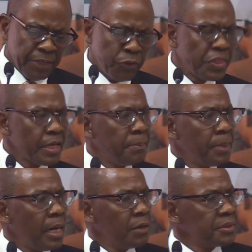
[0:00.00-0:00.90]
if you think
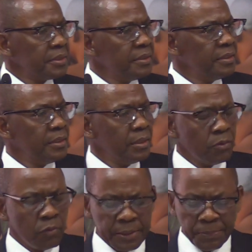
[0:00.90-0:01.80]
about
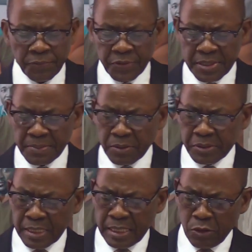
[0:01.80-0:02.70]
what Professor
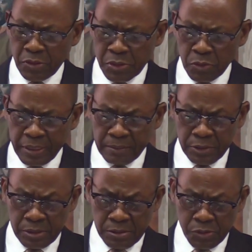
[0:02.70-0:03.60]
Makuchikana was
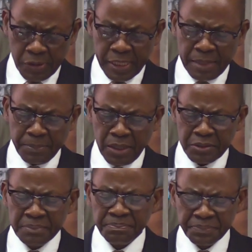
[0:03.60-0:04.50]
talking
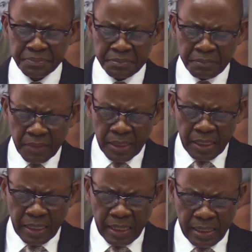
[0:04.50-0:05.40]
about,
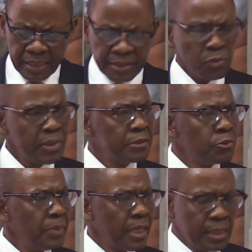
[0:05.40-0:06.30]
I just want
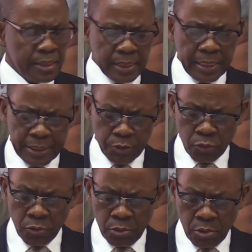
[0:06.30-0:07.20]
to make
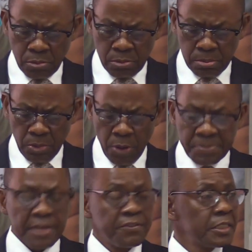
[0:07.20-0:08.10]
two
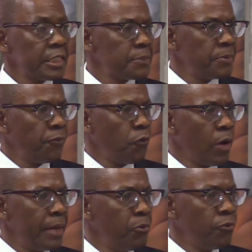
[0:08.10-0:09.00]
observations
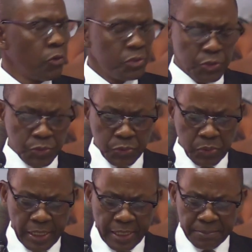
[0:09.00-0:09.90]
before I move on
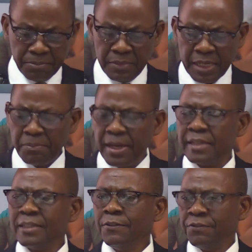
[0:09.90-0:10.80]
to make
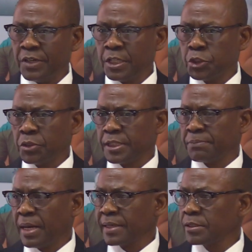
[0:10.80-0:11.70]
my very short
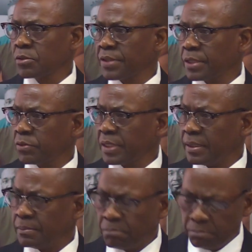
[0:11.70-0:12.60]
remarks so that we
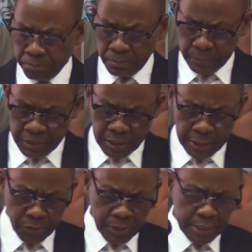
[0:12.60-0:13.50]
can
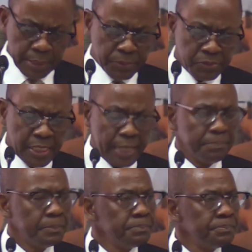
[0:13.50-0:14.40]
try to catch up on time.